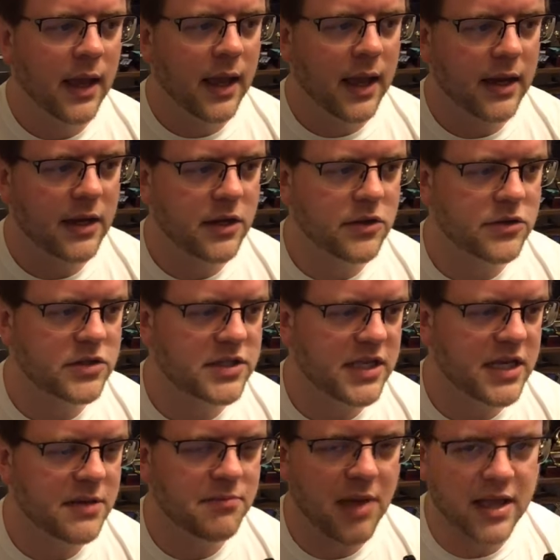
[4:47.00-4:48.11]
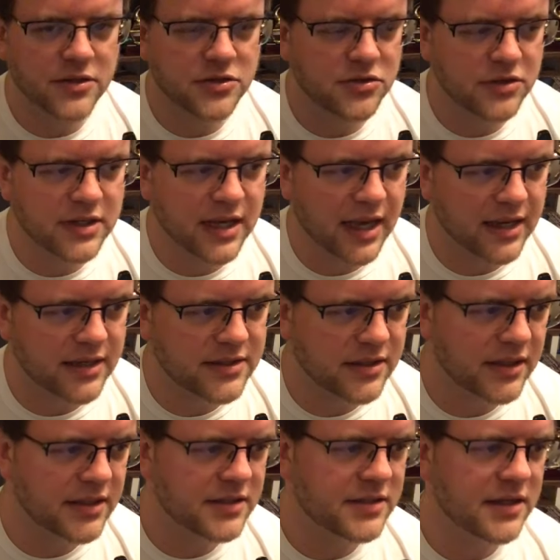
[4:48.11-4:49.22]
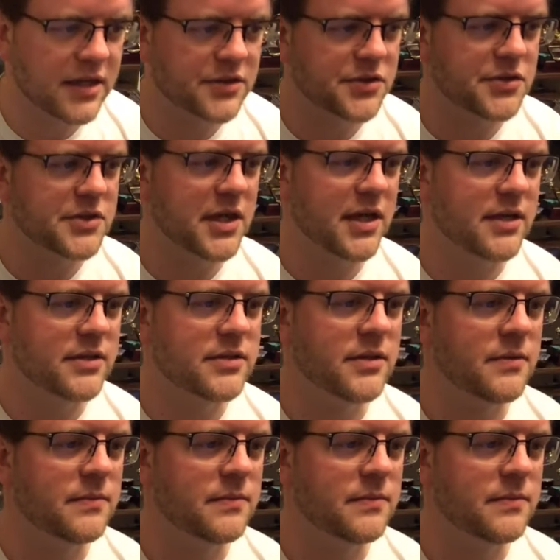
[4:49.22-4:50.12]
And here's the mastering excellence exercise.